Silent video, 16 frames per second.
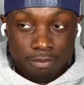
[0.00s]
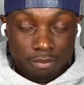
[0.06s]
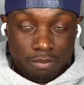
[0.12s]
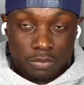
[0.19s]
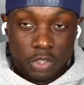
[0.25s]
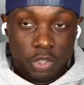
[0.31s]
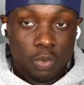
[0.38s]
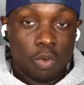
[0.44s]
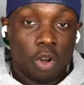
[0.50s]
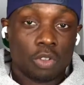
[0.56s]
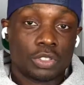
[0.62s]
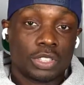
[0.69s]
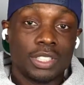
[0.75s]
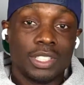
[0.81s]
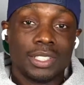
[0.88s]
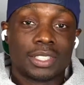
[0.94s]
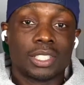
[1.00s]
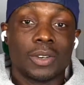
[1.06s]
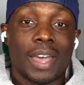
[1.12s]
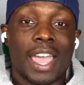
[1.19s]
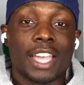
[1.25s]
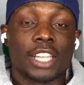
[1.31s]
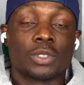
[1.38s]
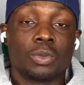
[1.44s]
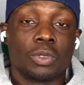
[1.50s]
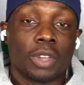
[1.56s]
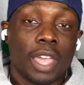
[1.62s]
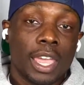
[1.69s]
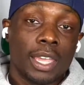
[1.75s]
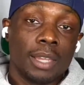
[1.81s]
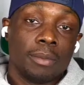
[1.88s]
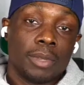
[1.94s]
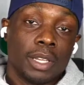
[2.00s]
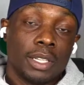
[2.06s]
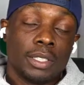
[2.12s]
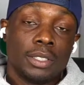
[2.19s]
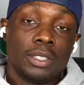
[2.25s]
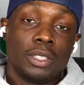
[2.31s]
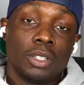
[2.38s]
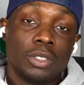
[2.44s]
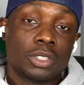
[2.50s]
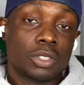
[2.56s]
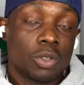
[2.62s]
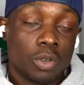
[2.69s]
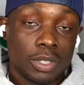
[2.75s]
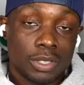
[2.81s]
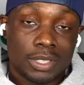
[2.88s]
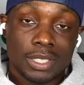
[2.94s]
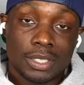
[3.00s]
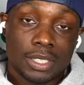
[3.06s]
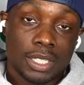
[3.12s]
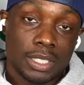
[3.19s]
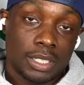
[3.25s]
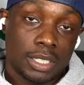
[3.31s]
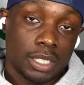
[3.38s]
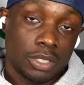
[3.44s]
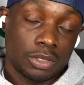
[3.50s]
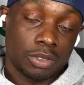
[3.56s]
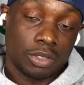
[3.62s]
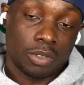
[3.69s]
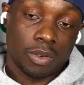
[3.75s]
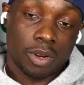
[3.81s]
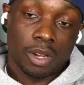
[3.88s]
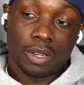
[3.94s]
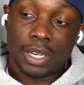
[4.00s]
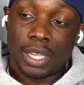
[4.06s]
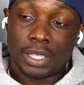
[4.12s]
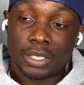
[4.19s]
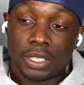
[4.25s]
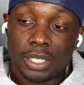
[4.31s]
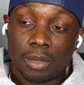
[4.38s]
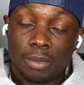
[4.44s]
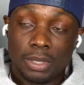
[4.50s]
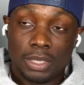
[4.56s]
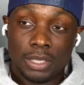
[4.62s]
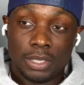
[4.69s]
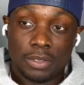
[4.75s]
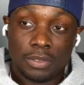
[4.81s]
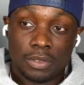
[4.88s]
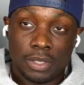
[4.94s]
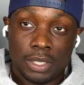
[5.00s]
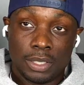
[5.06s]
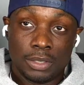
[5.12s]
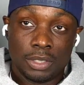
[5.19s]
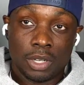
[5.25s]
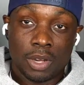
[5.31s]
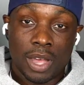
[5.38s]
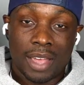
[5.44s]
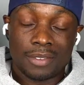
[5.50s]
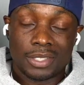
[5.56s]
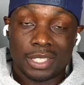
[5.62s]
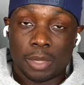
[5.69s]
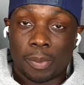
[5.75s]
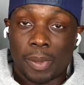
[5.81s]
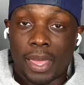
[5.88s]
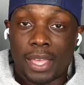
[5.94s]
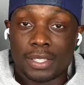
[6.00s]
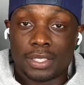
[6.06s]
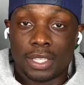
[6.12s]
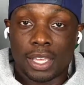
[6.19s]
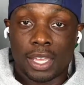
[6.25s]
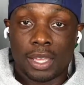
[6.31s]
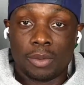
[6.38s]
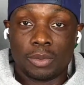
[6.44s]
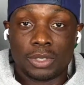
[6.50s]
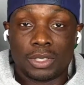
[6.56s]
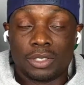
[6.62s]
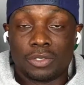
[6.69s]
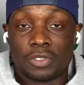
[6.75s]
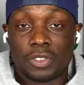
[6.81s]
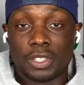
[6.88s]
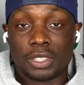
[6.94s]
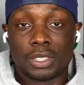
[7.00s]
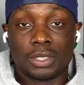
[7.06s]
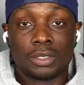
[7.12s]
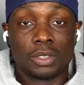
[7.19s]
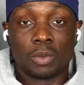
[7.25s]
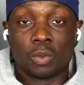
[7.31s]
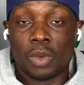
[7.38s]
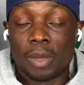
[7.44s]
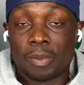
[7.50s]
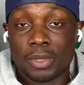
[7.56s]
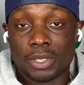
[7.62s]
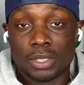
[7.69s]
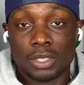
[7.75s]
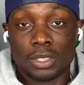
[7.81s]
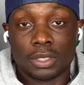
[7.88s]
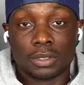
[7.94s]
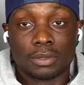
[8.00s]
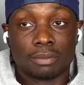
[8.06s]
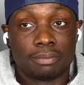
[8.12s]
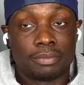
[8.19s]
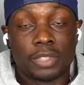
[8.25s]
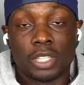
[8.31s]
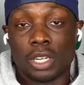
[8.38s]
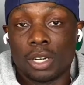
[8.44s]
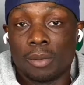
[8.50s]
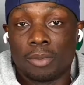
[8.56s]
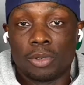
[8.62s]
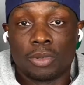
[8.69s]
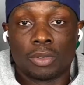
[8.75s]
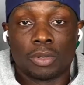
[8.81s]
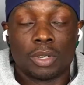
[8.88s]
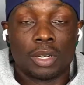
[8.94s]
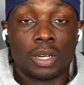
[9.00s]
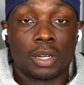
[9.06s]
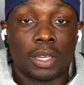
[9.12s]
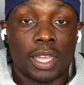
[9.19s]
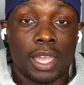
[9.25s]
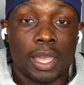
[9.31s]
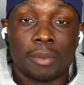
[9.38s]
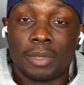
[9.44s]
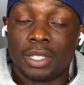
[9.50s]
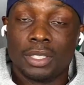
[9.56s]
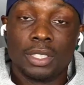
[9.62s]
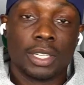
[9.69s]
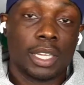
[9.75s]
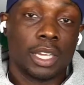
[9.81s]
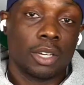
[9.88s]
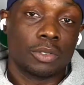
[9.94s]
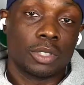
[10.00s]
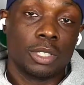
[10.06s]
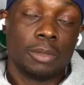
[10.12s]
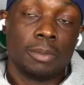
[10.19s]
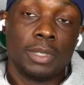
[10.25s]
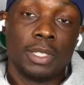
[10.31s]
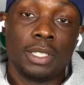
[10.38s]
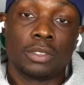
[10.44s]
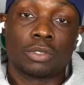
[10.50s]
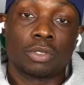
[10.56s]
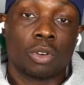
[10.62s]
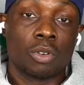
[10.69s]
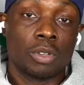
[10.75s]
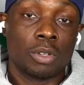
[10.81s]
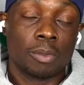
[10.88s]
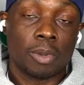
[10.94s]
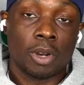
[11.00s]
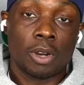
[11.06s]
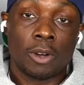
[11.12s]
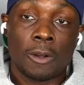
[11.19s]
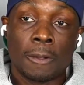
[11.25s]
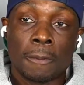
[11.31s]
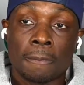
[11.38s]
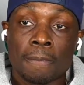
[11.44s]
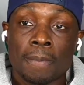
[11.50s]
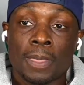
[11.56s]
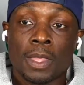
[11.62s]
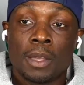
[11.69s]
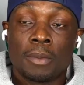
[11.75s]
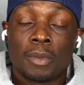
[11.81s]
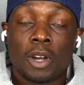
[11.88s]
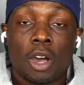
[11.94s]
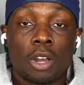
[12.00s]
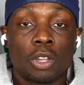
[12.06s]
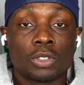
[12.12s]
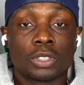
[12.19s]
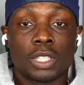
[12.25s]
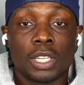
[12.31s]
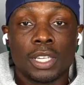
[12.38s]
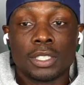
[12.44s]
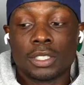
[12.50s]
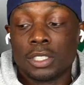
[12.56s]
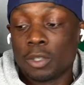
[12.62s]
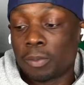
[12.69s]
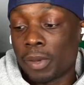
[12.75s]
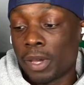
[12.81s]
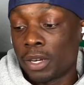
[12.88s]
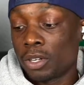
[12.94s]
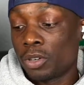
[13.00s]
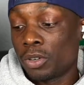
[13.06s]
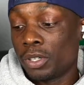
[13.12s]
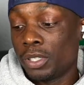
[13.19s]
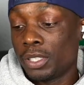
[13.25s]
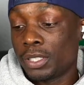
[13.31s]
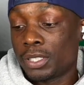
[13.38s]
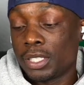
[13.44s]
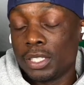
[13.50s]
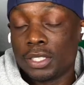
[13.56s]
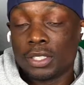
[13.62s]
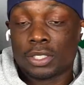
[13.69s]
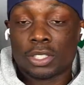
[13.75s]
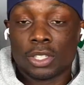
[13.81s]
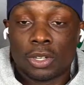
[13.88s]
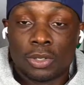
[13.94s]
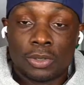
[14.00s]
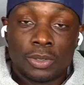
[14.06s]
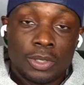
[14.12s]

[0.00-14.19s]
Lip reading: you won't see until actual game day. He scored 10 touchdowns on the ground last year, I believe. And, obviously the passing game was deficient. The weapons looked terrible. Cam didn't look healthy to me throwing the ball. But all those things look better going into this season. So